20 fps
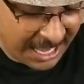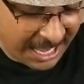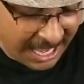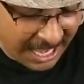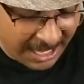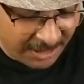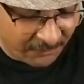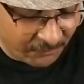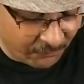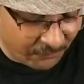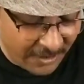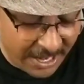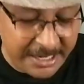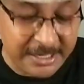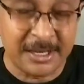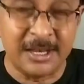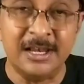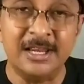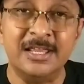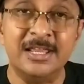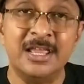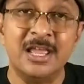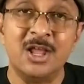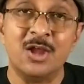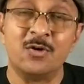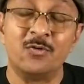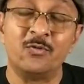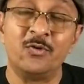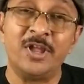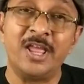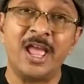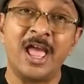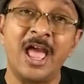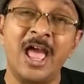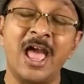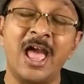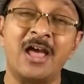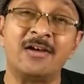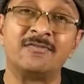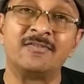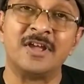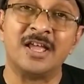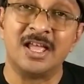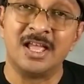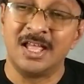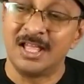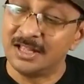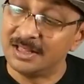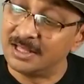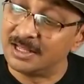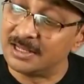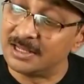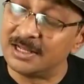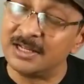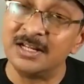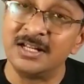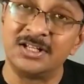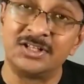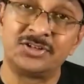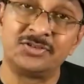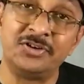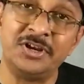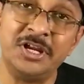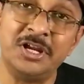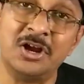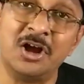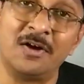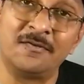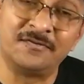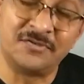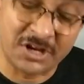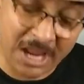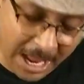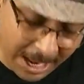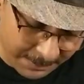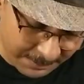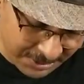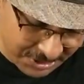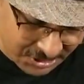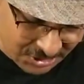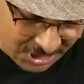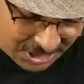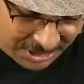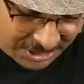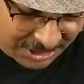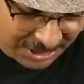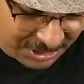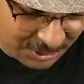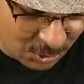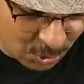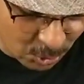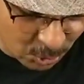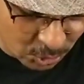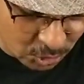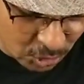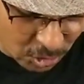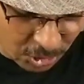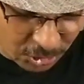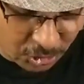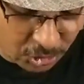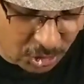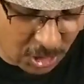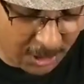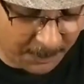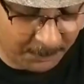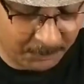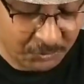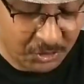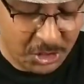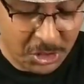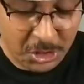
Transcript: And finally, we have the 3 of diamonds and it goes on top.